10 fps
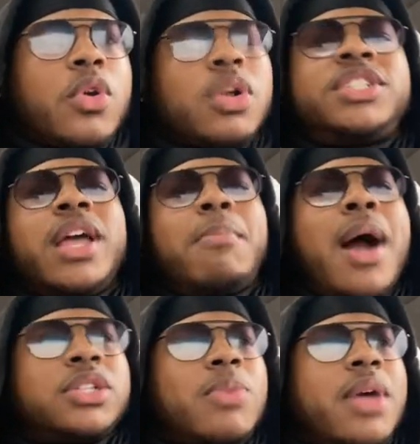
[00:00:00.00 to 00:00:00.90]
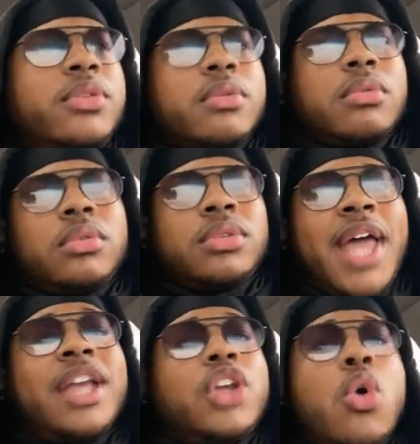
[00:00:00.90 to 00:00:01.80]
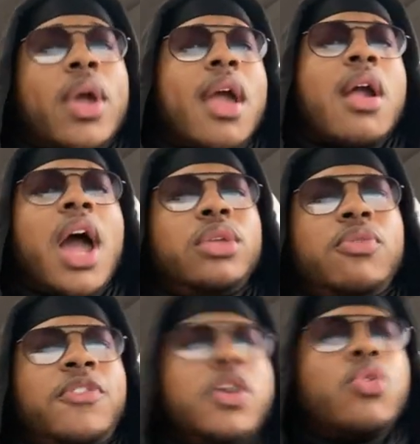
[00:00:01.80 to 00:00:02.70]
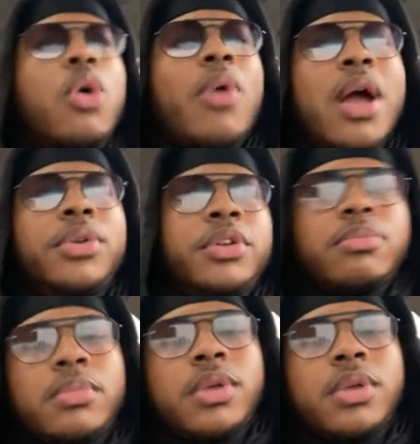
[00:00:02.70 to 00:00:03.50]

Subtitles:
or check box rather, they don't care how you feel around them.